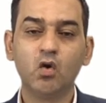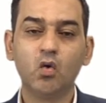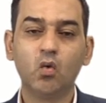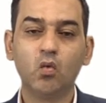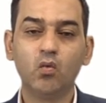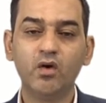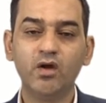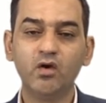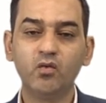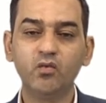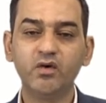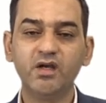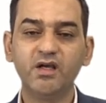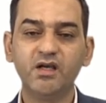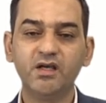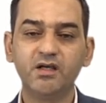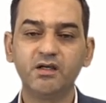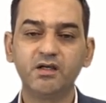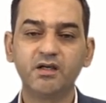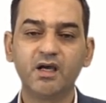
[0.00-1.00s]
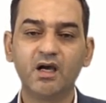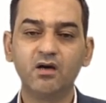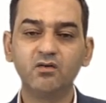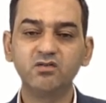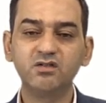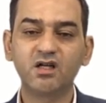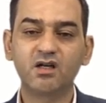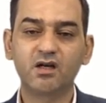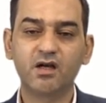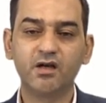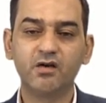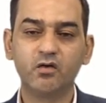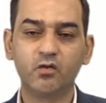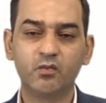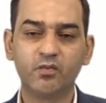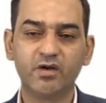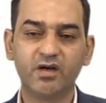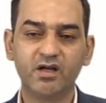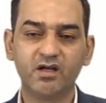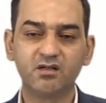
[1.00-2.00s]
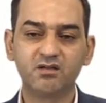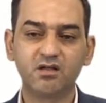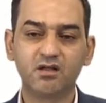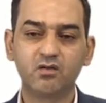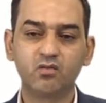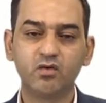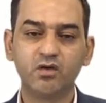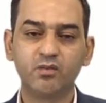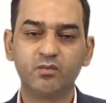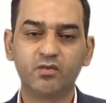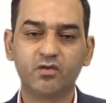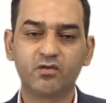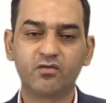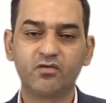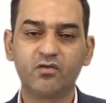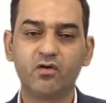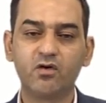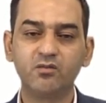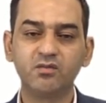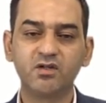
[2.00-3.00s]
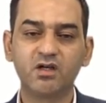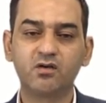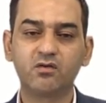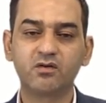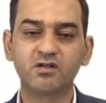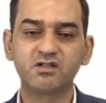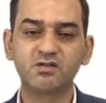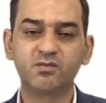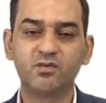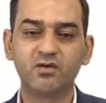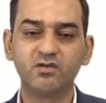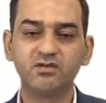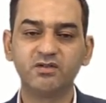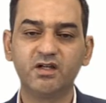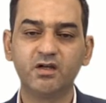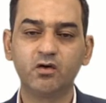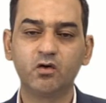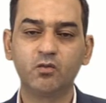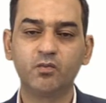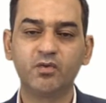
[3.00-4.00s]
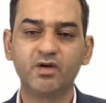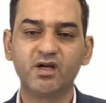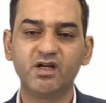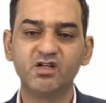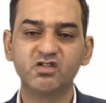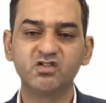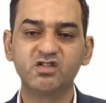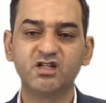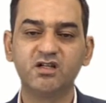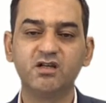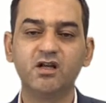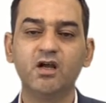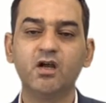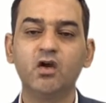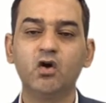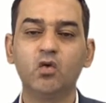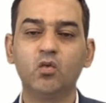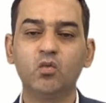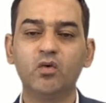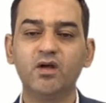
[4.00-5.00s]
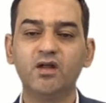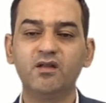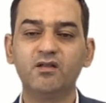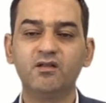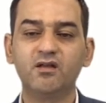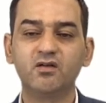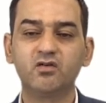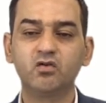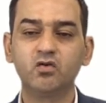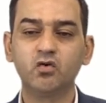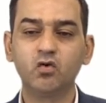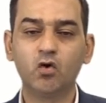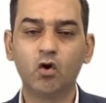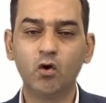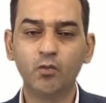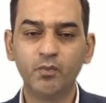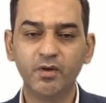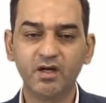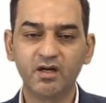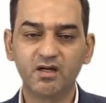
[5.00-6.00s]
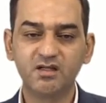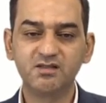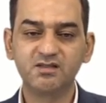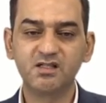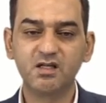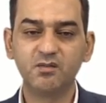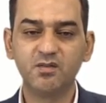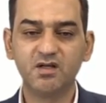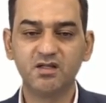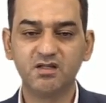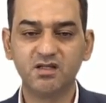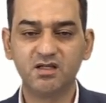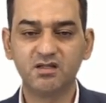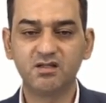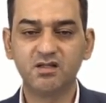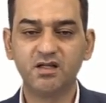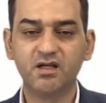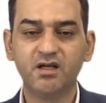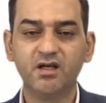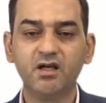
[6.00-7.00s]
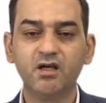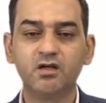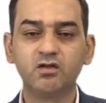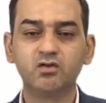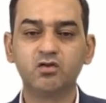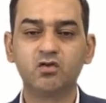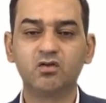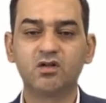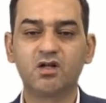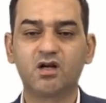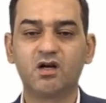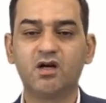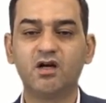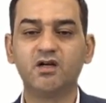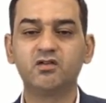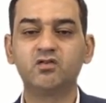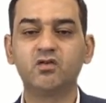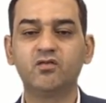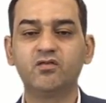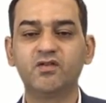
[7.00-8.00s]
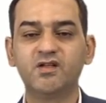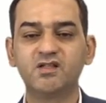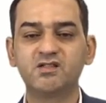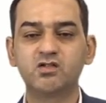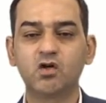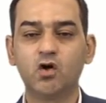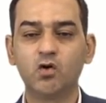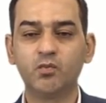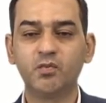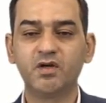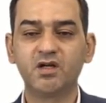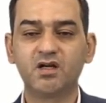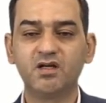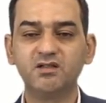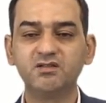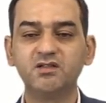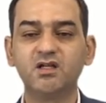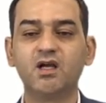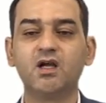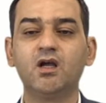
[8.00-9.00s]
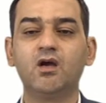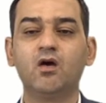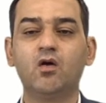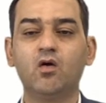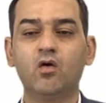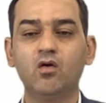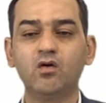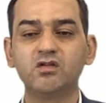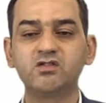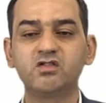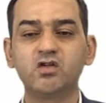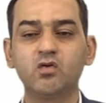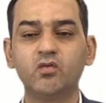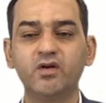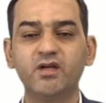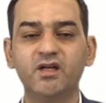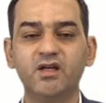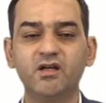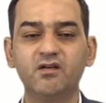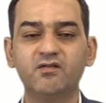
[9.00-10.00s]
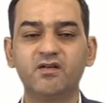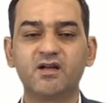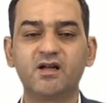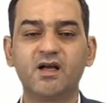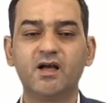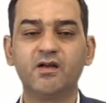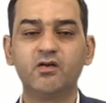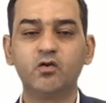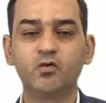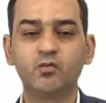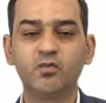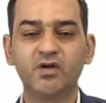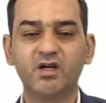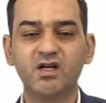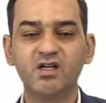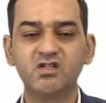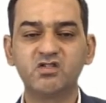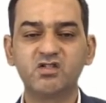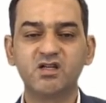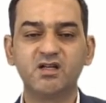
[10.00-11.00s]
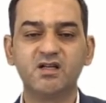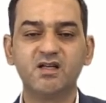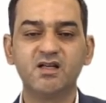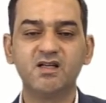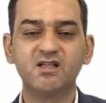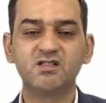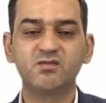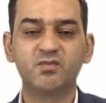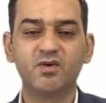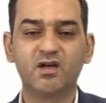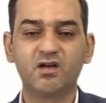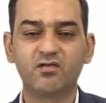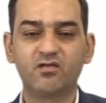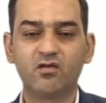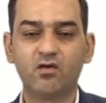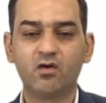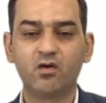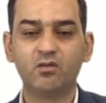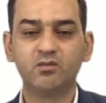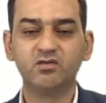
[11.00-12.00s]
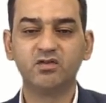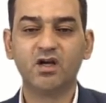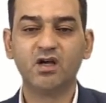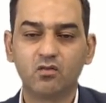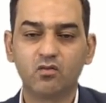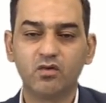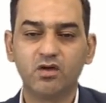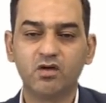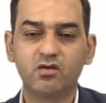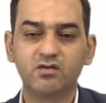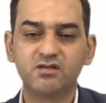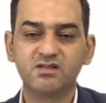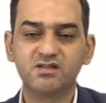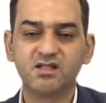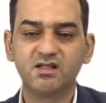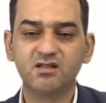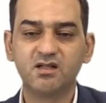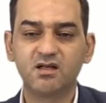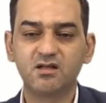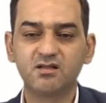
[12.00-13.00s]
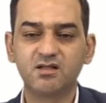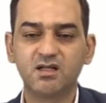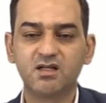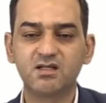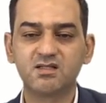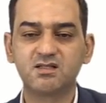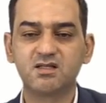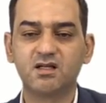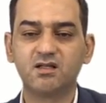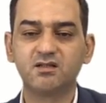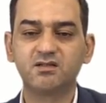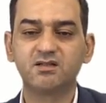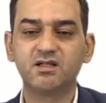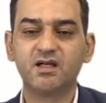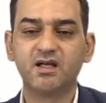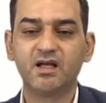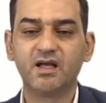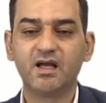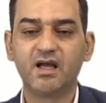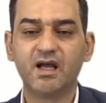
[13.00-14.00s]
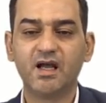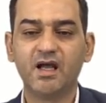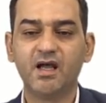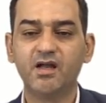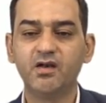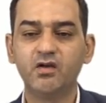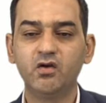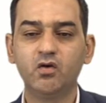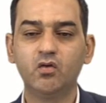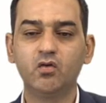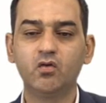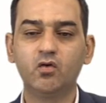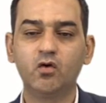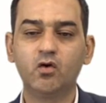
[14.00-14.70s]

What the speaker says: When we encounter an operator, we perform the corresponding operation with the two operands immediately to the right of this operand. Also, whenever an operation is performed, we consider the result a new